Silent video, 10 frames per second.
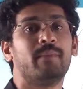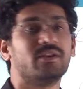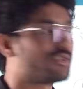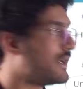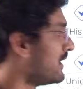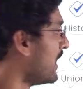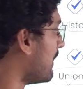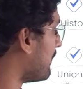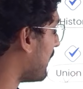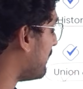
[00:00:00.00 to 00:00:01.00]
mentioned
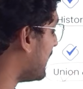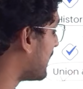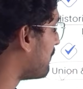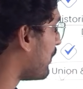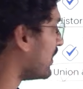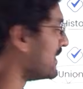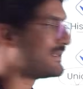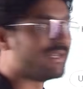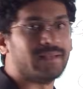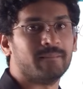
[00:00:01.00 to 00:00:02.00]
public
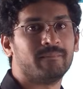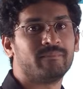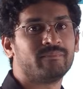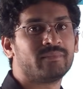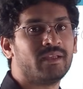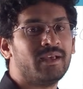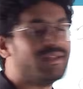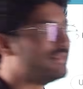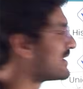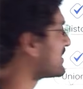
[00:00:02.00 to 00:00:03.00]
policy. In the